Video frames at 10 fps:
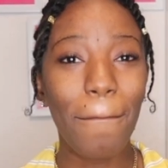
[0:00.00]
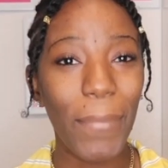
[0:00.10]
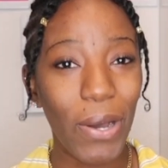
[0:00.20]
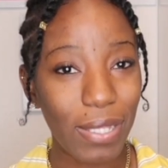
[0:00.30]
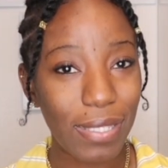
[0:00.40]

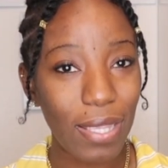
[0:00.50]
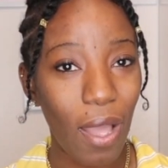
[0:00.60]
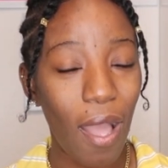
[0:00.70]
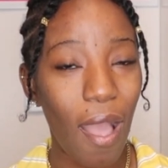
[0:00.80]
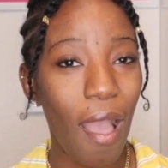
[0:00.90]
but
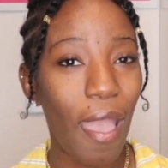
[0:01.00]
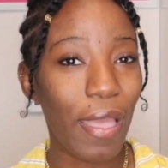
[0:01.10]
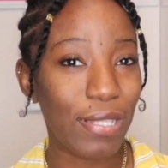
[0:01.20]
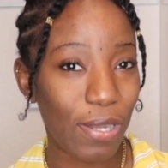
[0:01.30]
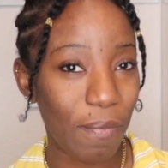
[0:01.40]

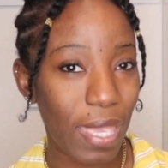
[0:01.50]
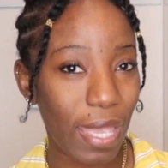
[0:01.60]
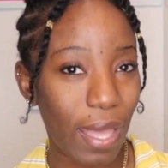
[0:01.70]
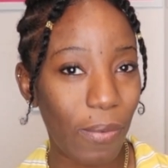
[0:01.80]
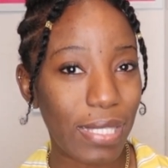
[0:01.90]
in
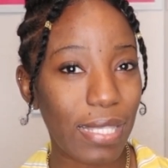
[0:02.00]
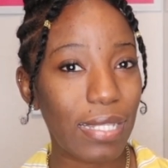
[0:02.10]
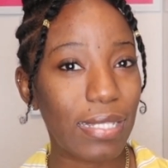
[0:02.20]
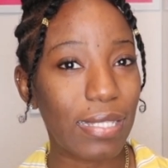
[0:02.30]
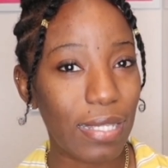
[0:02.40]
Jamaica we say
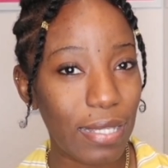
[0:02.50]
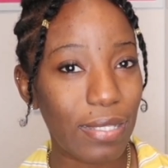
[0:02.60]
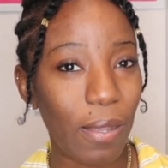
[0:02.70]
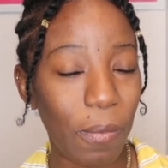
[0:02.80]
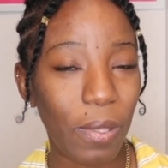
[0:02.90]

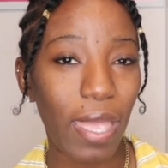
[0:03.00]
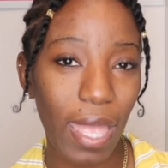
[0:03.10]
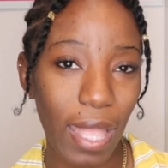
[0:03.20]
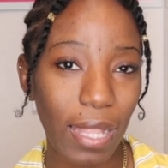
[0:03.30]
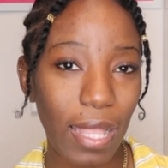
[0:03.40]

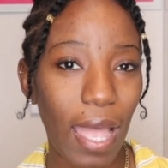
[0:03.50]
DWL,